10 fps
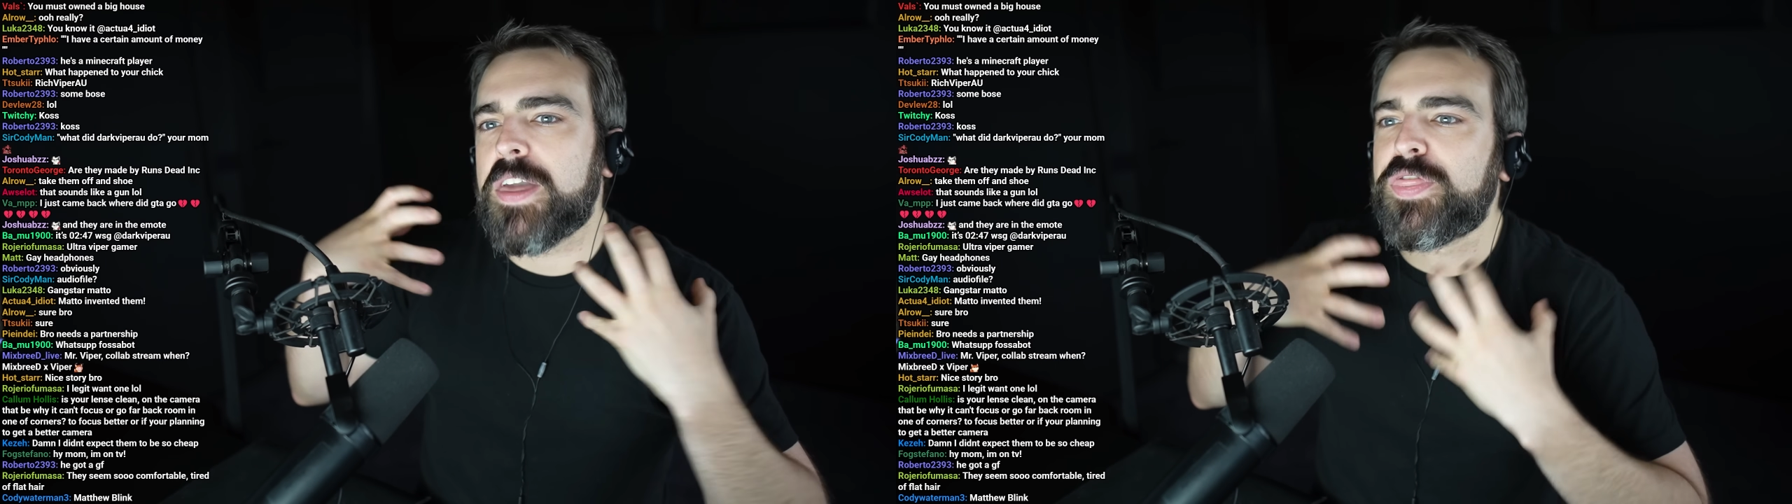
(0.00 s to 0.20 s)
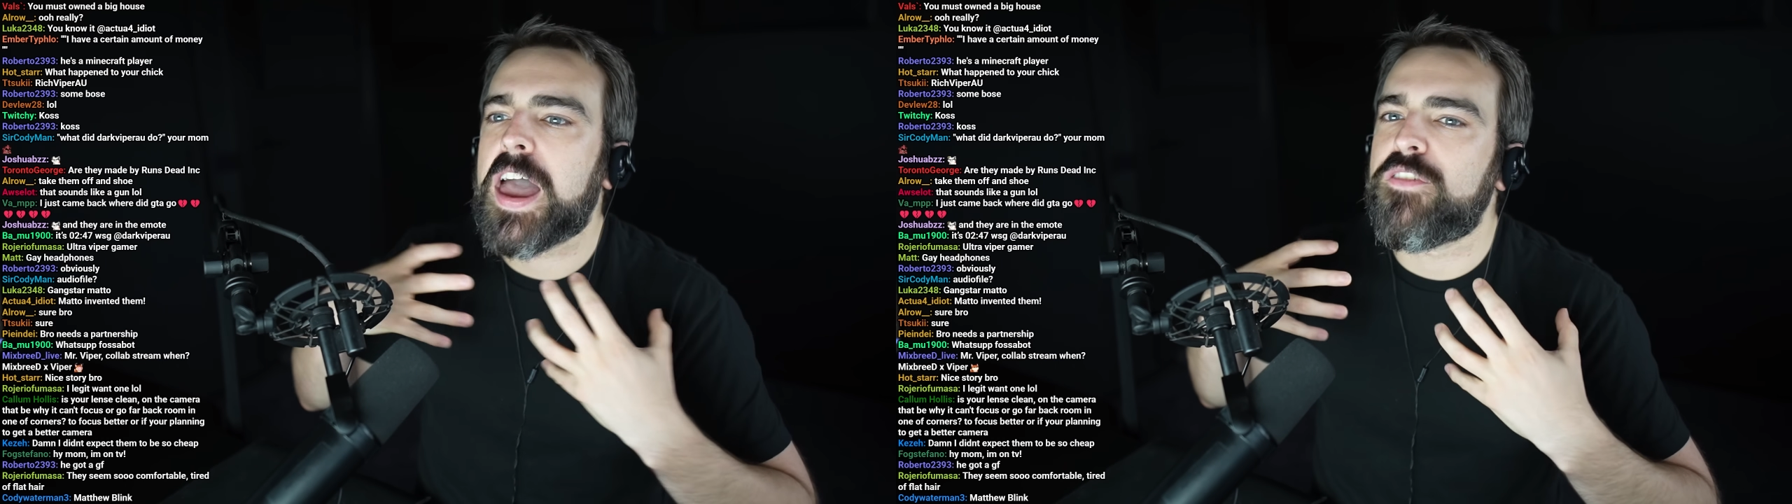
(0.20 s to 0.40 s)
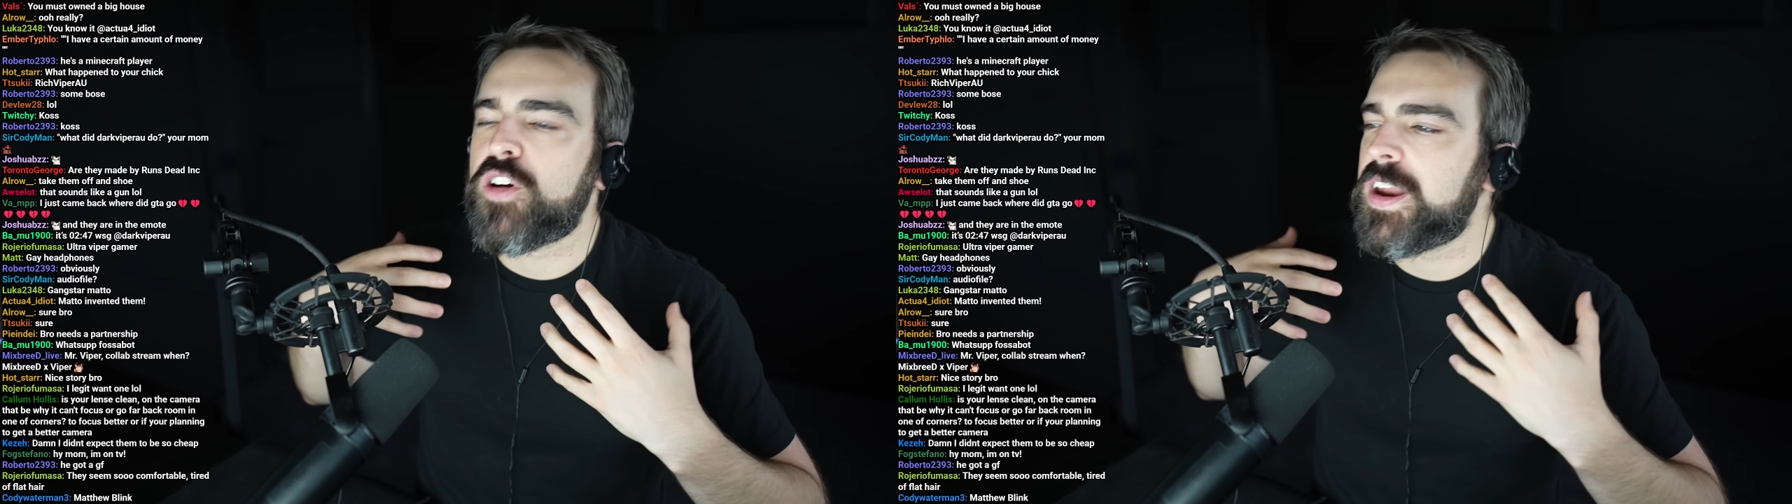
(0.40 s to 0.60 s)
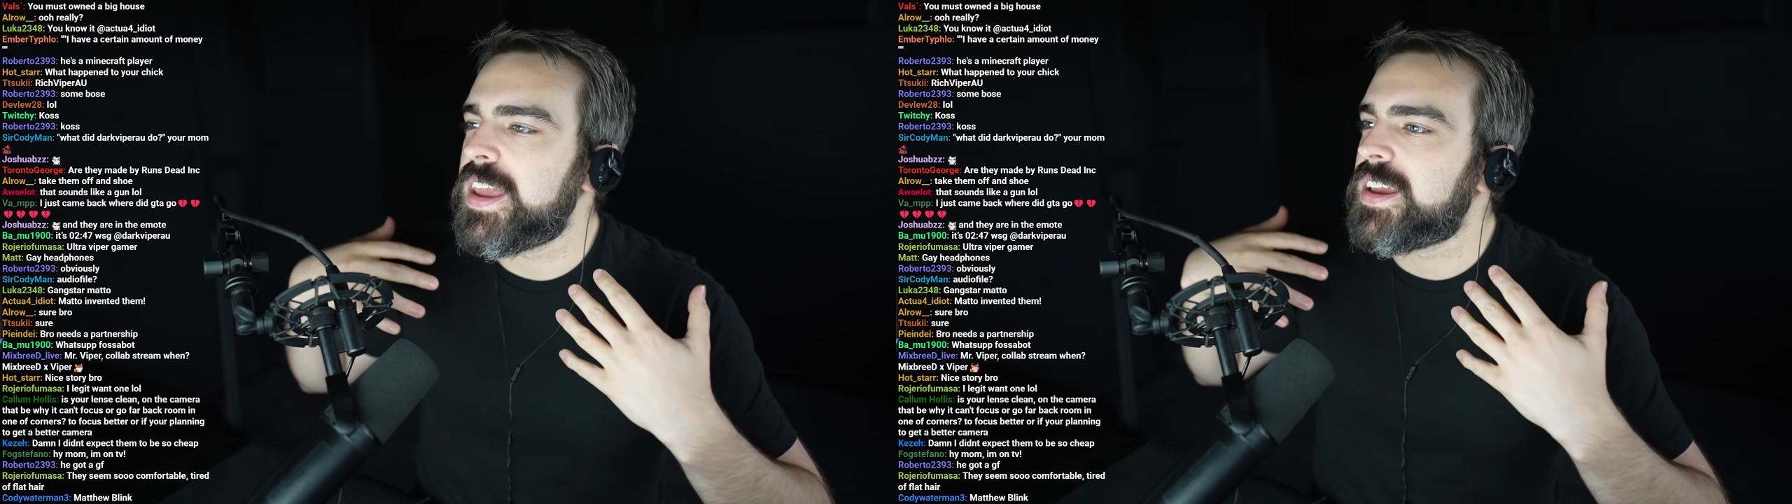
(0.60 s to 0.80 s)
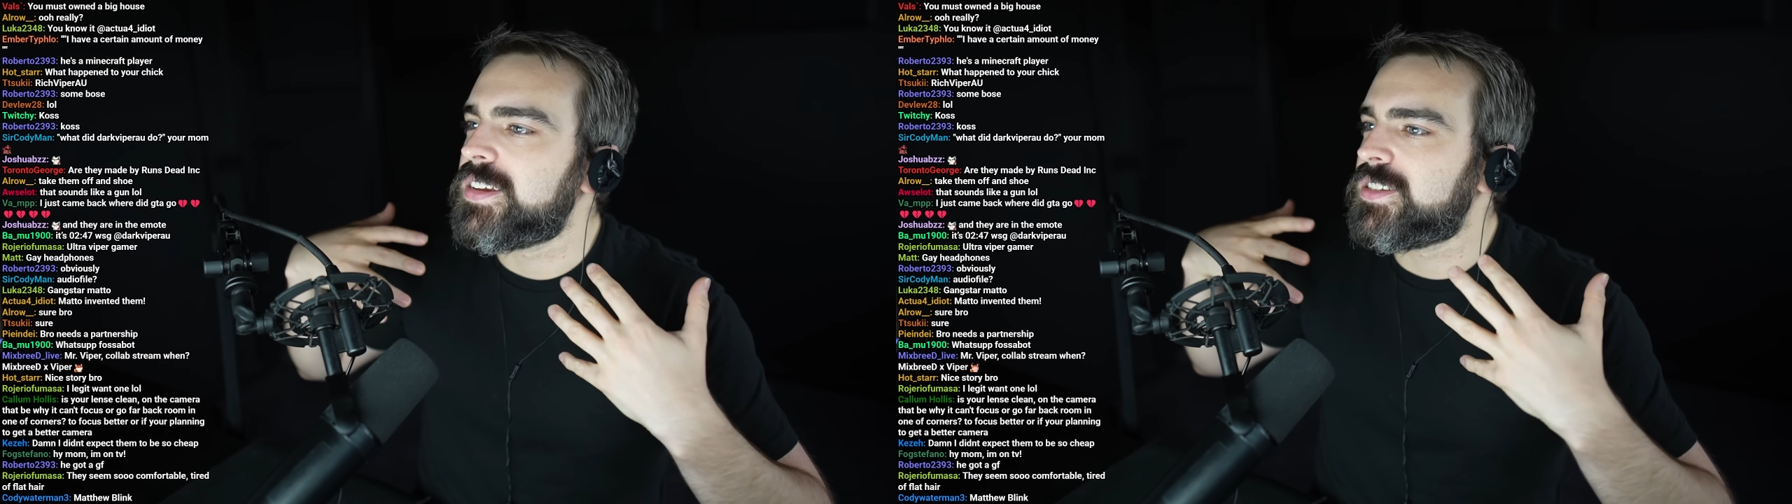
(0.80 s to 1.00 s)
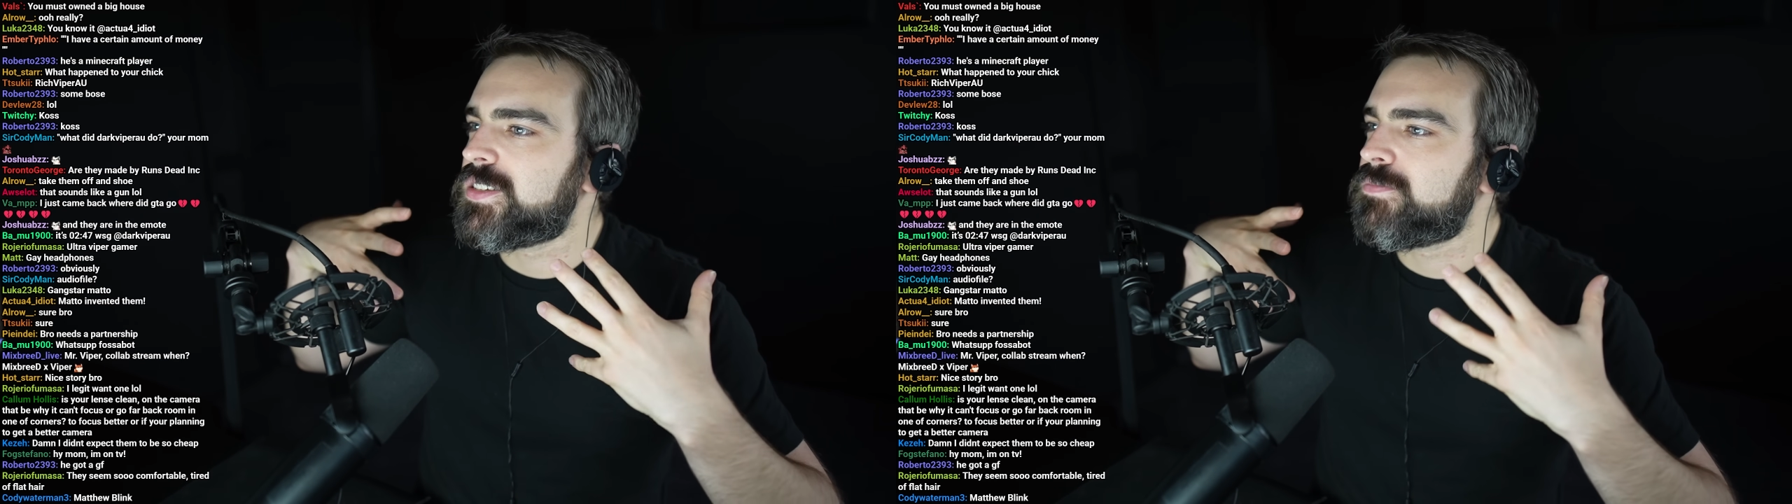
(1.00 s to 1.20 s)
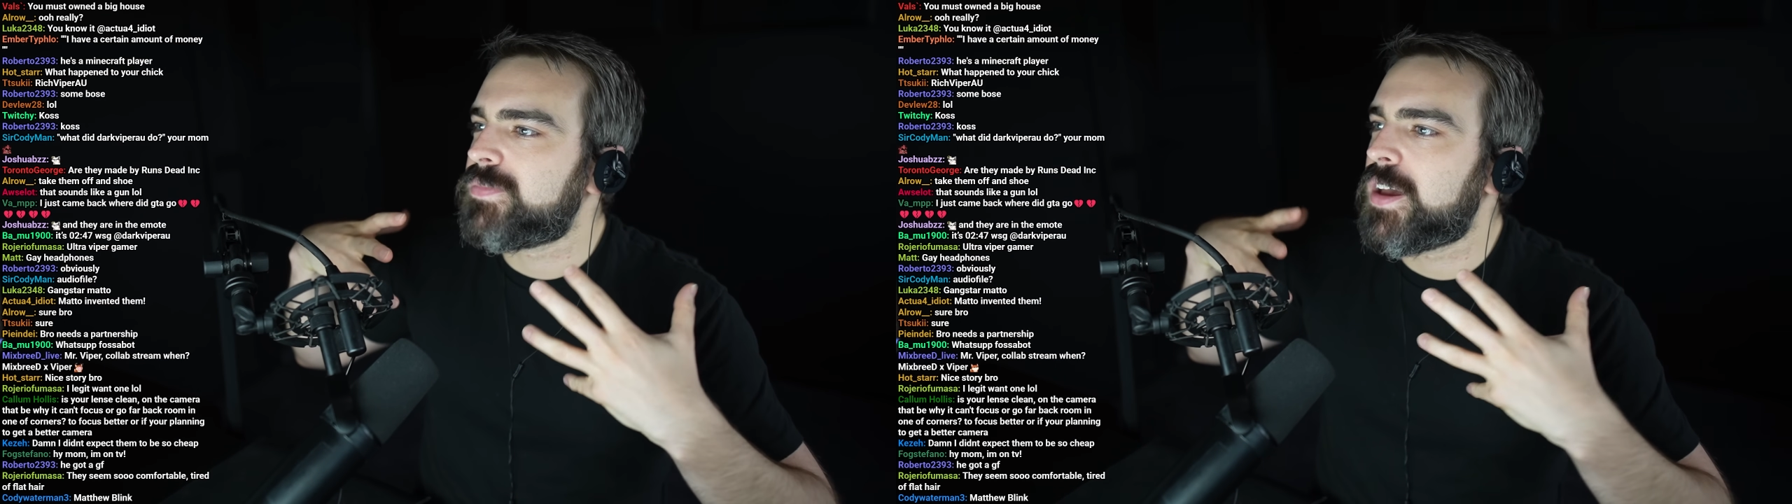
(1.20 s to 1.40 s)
thyroid is